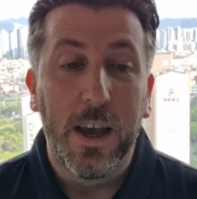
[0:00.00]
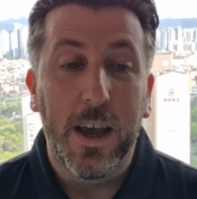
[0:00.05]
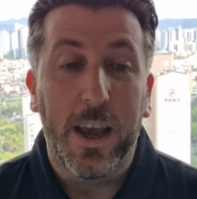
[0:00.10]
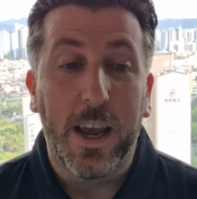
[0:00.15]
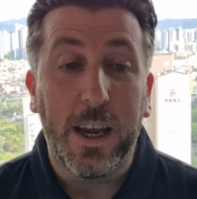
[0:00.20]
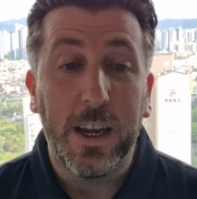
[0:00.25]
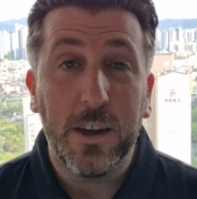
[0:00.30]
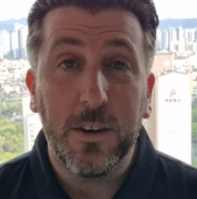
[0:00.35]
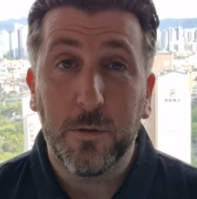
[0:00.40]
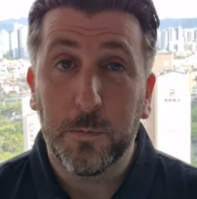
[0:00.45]

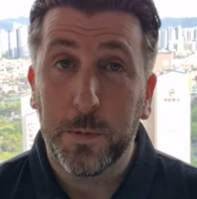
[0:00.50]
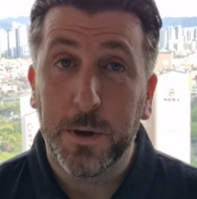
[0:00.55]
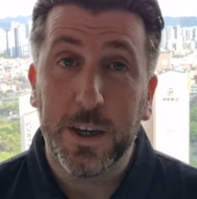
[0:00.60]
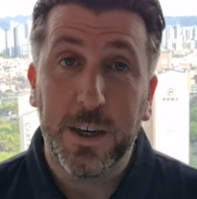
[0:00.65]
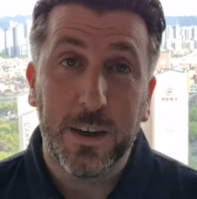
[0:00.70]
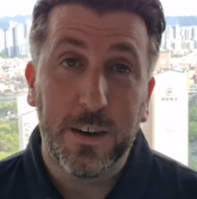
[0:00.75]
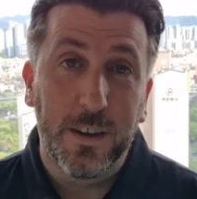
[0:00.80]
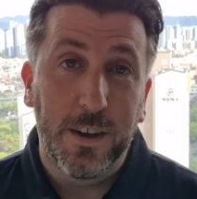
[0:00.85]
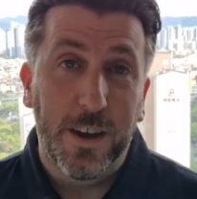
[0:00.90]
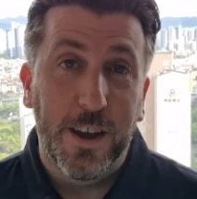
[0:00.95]
he's
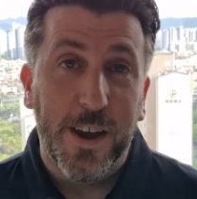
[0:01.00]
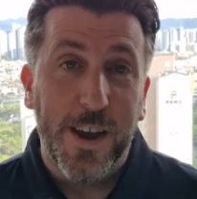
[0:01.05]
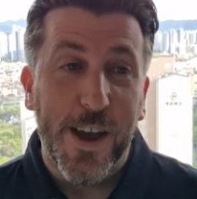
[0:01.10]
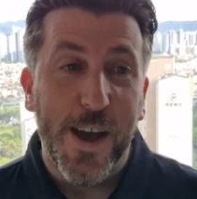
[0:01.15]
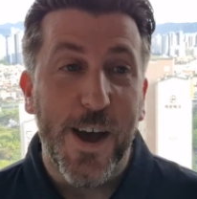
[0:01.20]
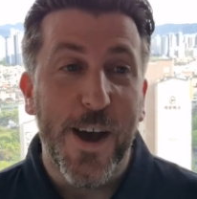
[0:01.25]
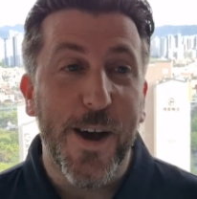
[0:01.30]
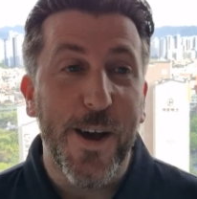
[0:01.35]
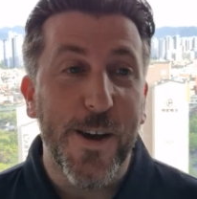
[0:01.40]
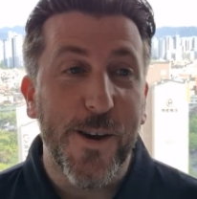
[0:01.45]
been
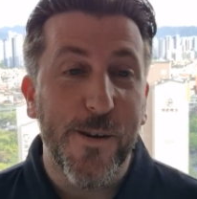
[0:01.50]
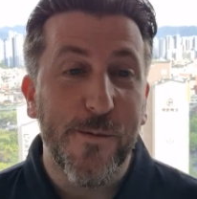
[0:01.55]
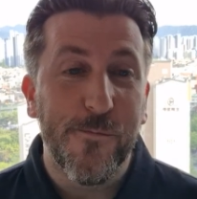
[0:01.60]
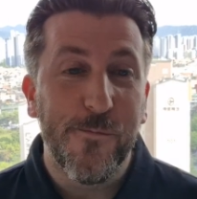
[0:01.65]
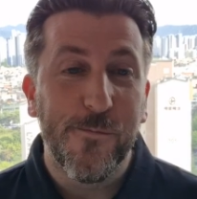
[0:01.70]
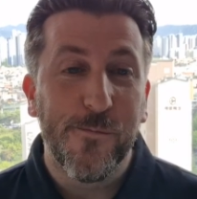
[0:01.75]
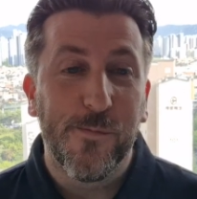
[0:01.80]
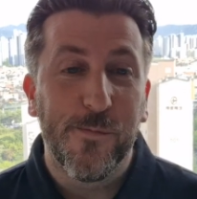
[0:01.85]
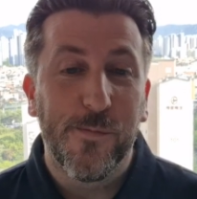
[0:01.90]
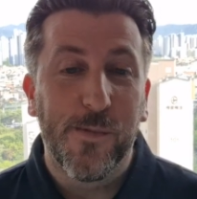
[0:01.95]

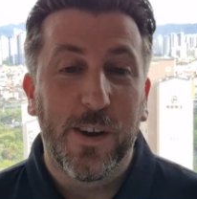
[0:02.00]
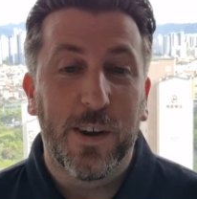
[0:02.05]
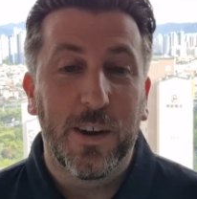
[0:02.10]
um,